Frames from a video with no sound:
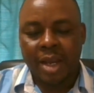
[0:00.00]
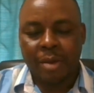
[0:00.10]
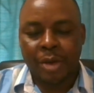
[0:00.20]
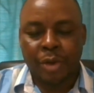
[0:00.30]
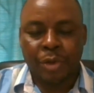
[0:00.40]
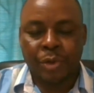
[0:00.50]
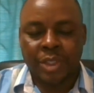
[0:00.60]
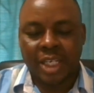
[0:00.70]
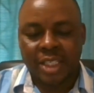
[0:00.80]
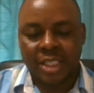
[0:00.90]
And may you
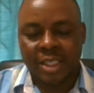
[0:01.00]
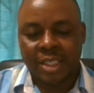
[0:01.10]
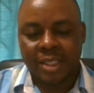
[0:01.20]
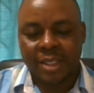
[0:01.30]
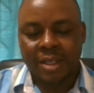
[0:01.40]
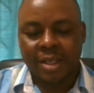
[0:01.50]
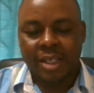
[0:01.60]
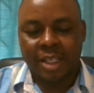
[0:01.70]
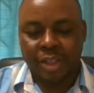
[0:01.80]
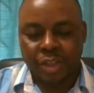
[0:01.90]
use us
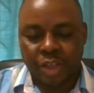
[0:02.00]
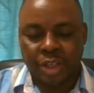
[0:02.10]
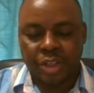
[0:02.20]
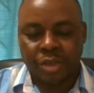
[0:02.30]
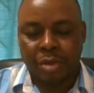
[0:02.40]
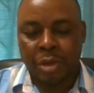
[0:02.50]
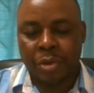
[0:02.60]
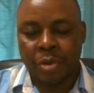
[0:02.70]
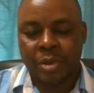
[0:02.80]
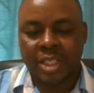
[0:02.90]
in the church. May
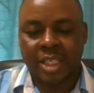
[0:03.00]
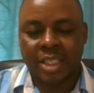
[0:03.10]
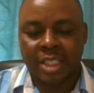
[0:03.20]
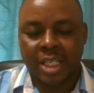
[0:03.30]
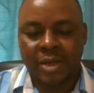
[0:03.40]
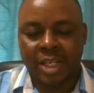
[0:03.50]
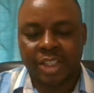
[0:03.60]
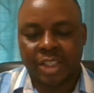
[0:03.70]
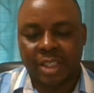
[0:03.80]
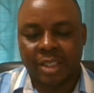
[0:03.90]
you use us in our
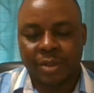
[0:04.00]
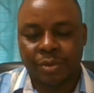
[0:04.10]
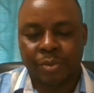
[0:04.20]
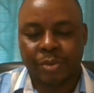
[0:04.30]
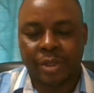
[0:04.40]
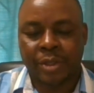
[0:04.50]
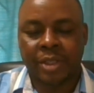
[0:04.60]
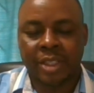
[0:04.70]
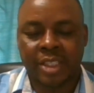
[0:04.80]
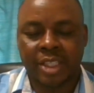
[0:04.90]
nation. We pray all
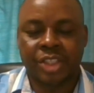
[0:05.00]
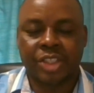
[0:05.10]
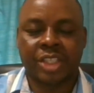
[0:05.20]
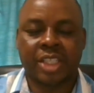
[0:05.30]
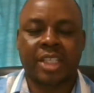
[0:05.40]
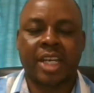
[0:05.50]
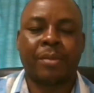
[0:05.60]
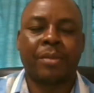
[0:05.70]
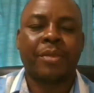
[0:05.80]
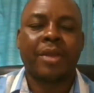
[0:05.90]
this in Jesus' name.
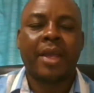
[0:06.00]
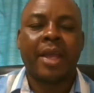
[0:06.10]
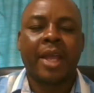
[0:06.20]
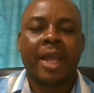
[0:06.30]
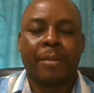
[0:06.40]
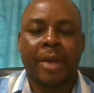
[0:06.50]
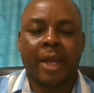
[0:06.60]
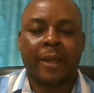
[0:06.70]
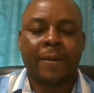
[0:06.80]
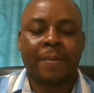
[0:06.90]

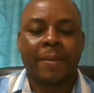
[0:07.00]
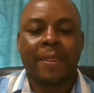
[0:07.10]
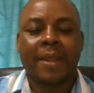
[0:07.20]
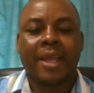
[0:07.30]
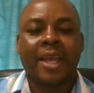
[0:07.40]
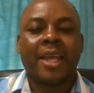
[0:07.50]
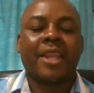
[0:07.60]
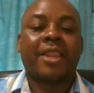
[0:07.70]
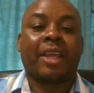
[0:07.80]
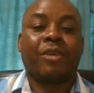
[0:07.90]
Amen.
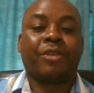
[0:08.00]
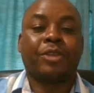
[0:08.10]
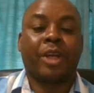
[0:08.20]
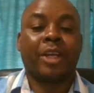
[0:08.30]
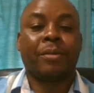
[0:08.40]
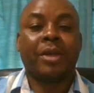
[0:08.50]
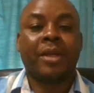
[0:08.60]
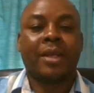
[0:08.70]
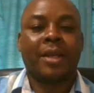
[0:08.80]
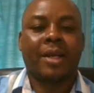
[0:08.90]
Thank you for joining me.
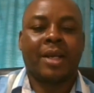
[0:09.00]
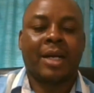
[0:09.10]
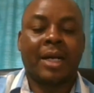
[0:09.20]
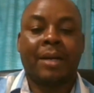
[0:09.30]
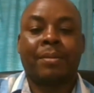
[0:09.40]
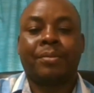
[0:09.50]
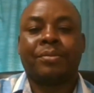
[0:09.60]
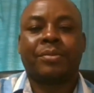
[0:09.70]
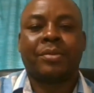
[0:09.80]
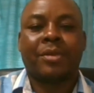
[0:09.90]
May
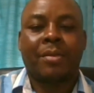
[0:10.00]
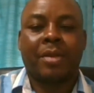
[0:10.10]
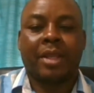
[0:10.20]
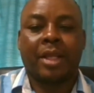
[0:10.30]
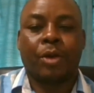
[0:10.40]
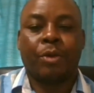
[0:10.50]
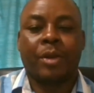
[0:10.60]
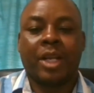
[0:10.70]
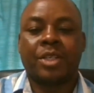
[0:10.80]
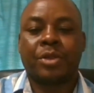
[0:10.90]
the Lord
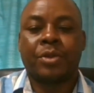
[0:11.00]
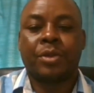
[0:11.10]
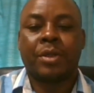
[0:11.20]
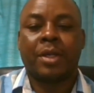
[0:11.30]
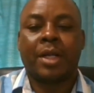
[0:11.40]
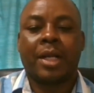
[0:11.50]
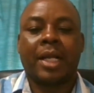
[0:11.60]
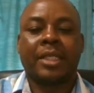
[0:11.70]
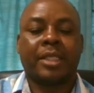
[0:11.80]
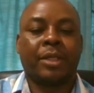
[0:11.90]
bless you.
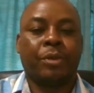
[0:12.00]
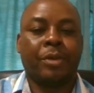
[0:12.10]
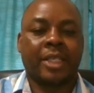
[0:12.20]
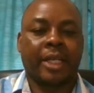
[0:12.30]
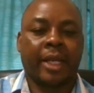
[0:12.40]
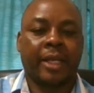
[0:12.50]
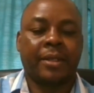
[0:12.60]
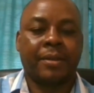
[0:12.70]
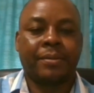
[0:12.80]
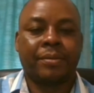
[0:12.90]
Until we meet again.
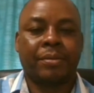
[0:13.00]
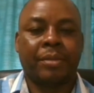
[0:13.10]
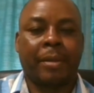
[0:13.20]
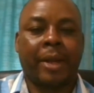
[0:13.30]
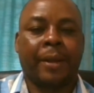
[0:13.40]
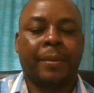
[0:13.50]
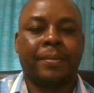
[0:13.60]
Bye-bye.